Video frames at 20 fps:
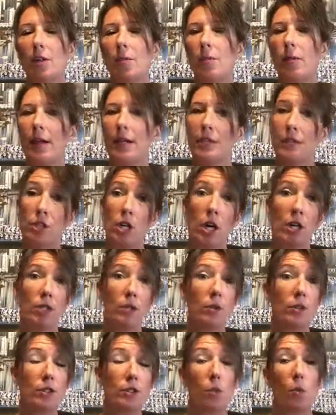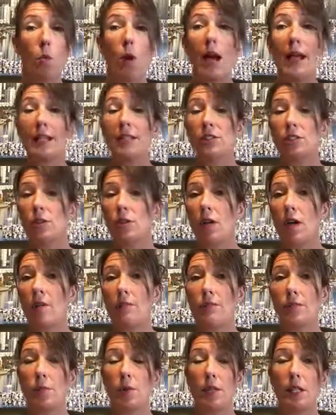your brain talk you into why it's so
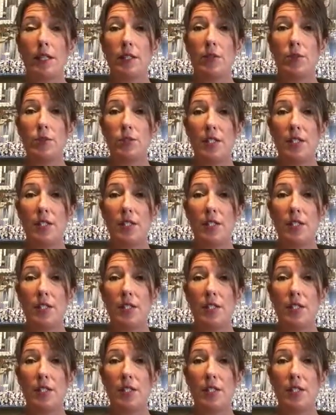comfortable that you